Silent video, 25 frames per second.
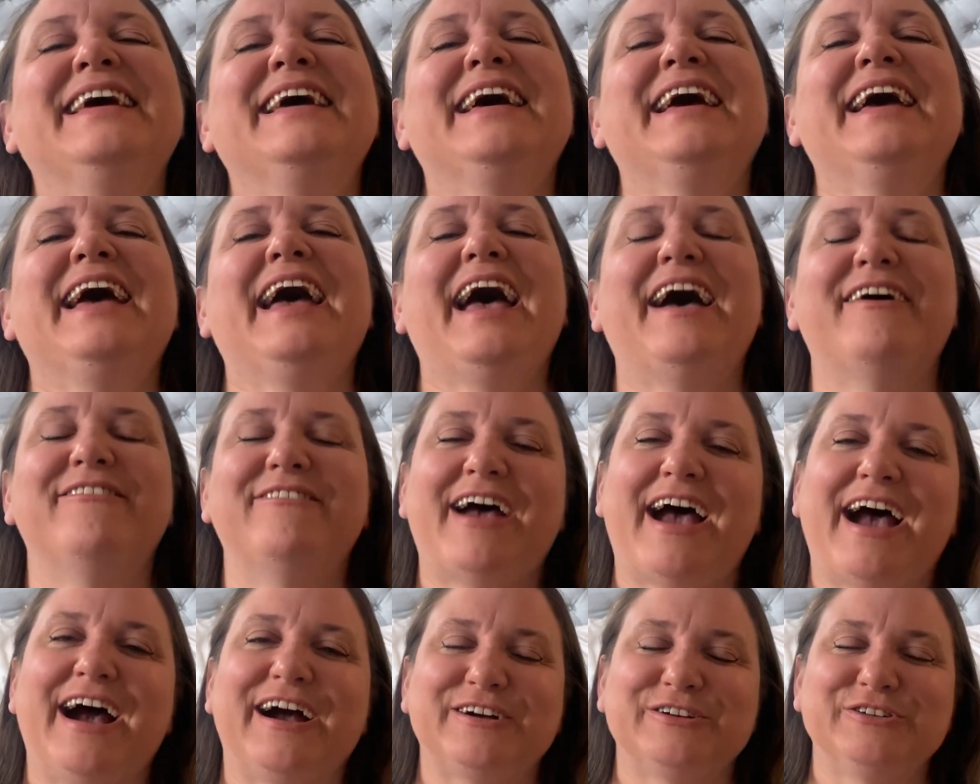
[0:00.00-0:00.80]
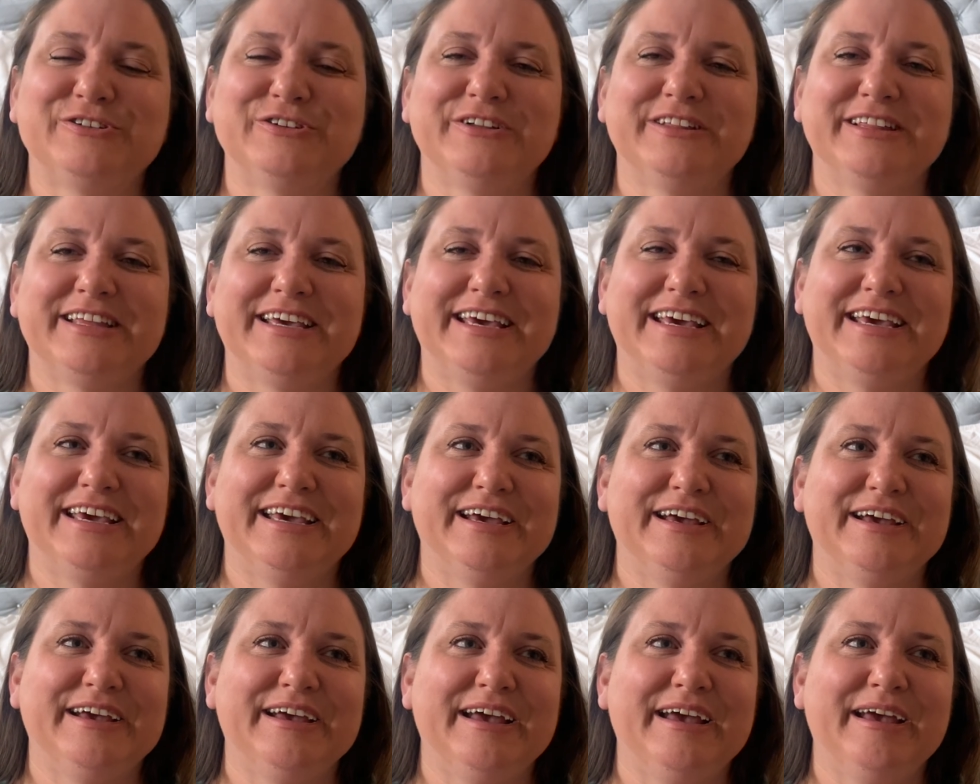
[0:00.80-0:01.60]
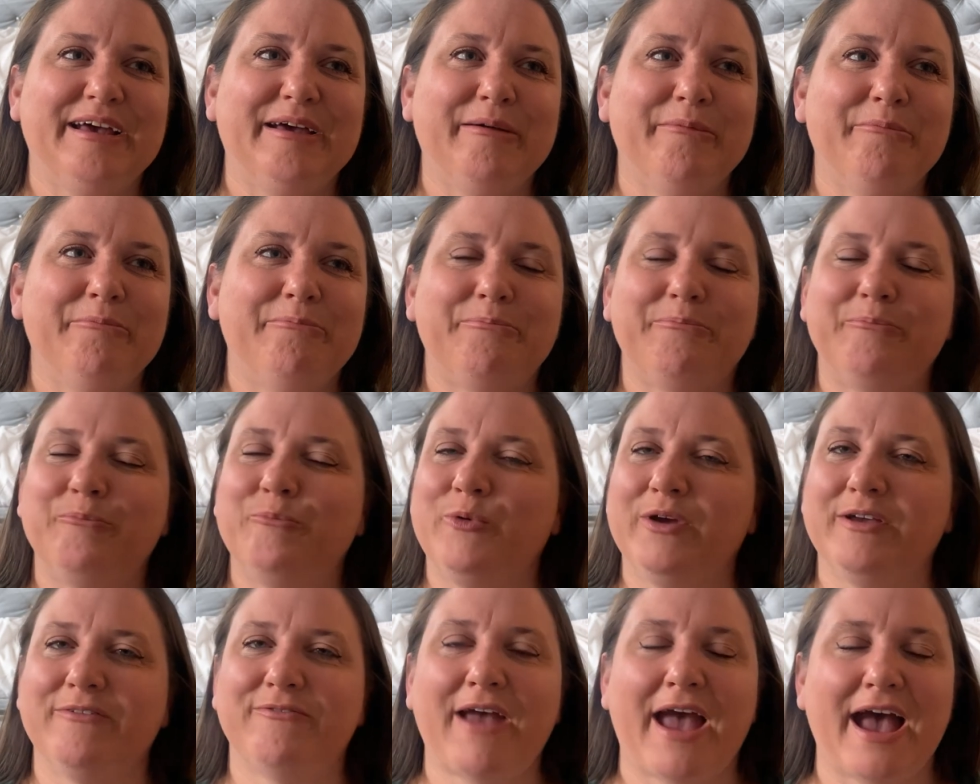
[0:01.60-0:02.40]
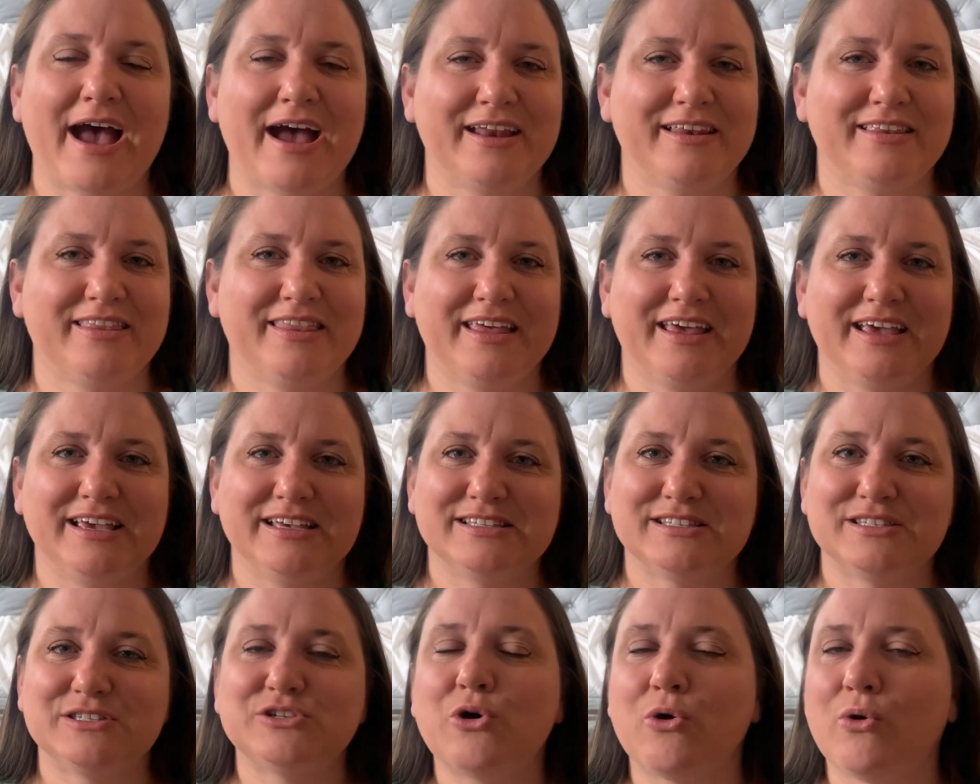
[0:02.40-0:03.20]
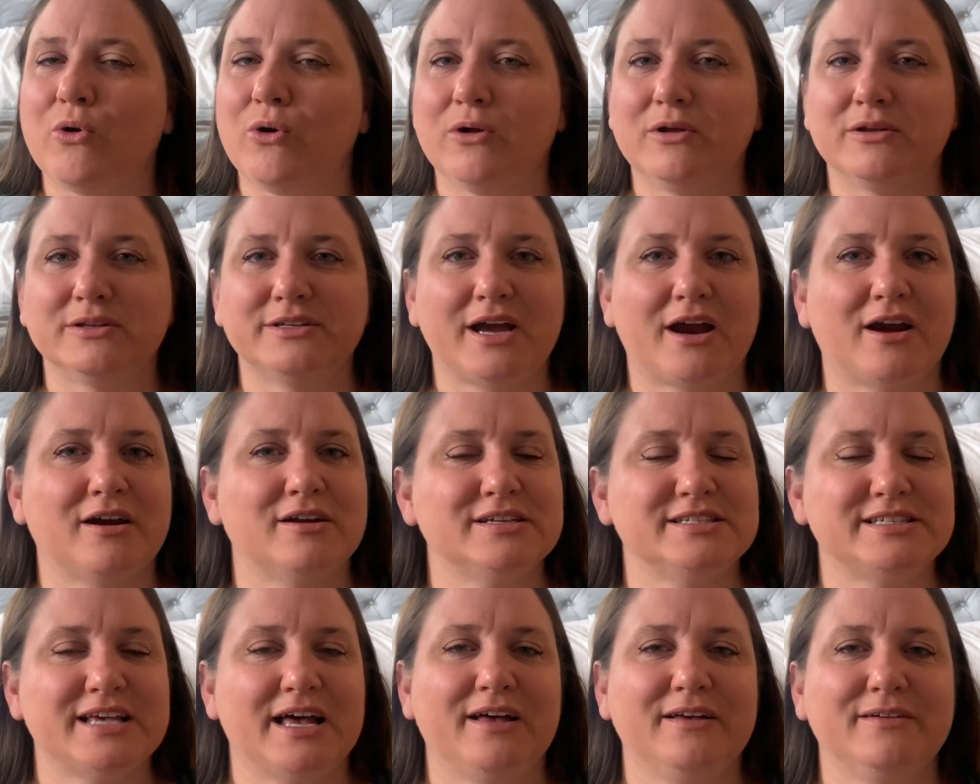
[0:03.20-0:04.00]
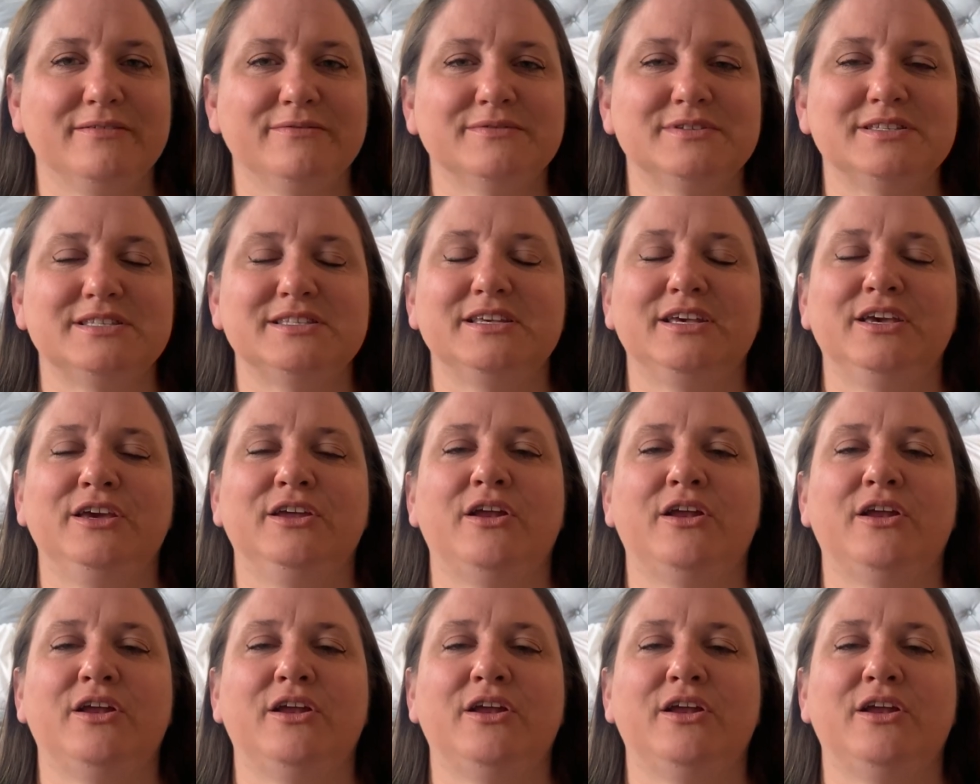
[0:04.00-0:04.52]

have actually, we've had things told to ourselves,